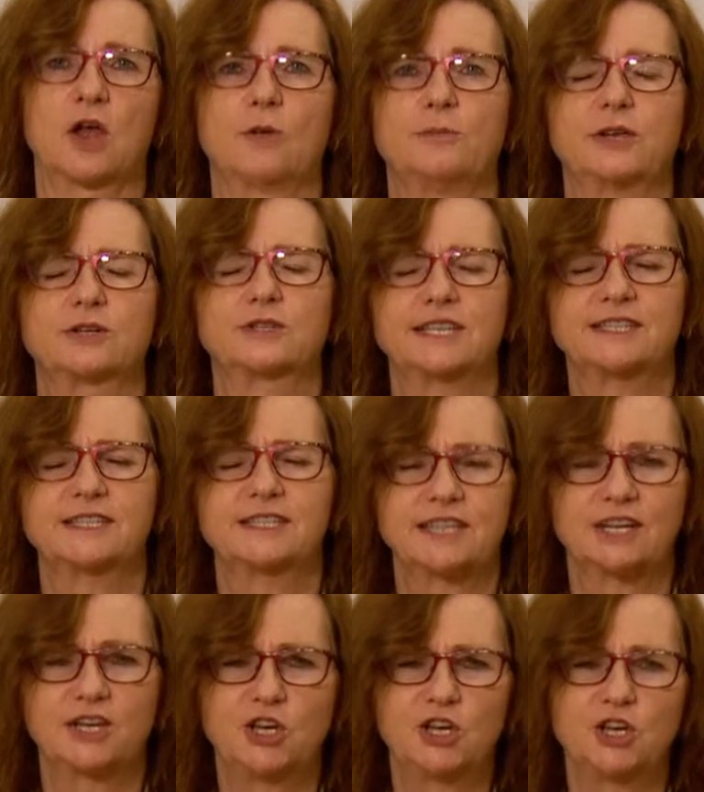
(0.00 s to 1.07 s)
because this is a
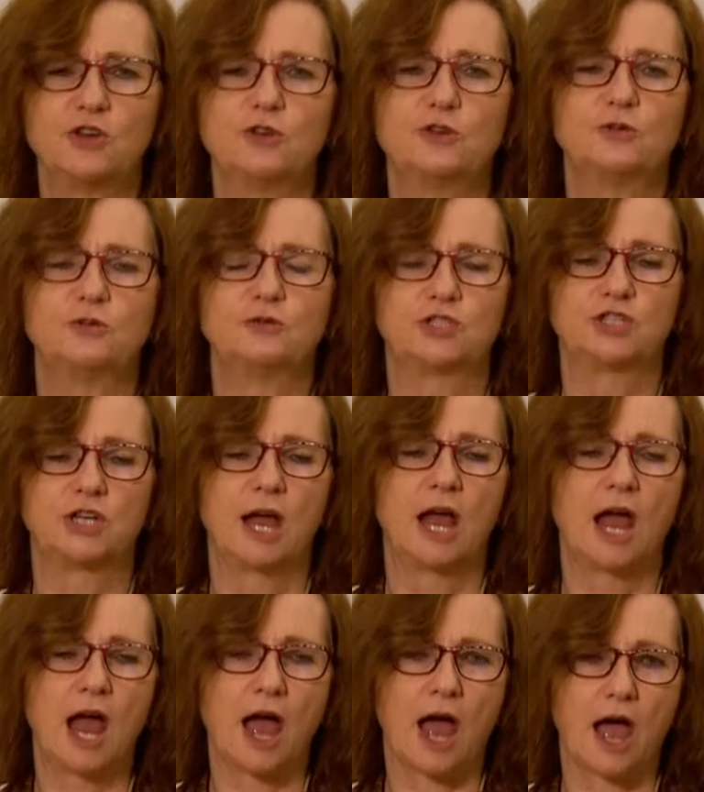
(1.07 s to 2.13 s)
huge
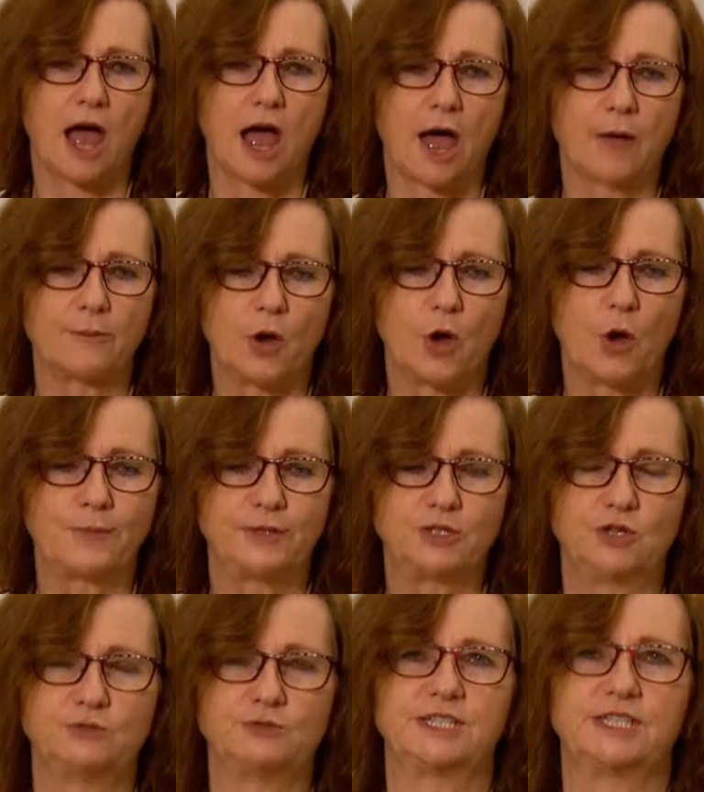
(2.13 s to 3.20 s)

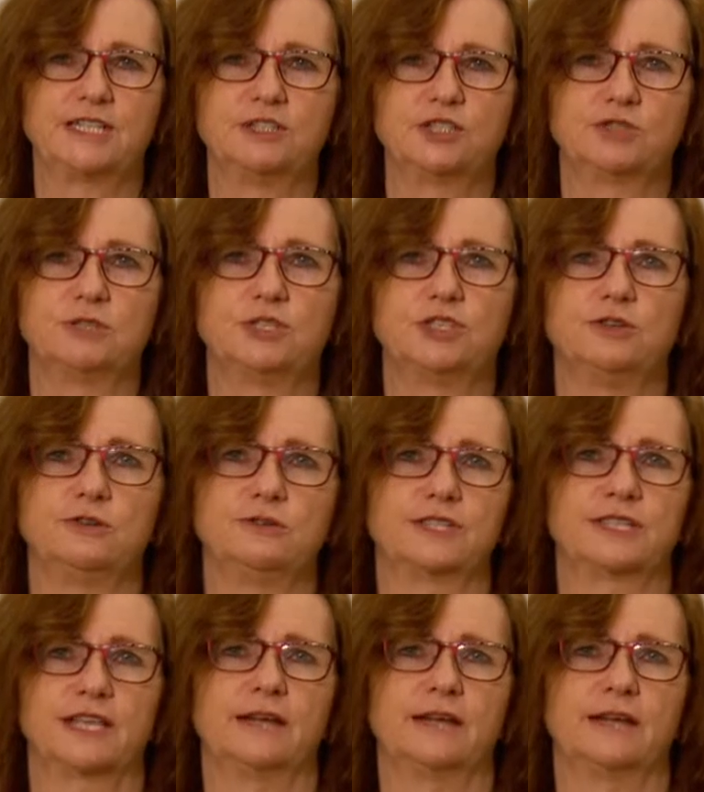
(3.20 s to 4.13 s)
opportunity to reduce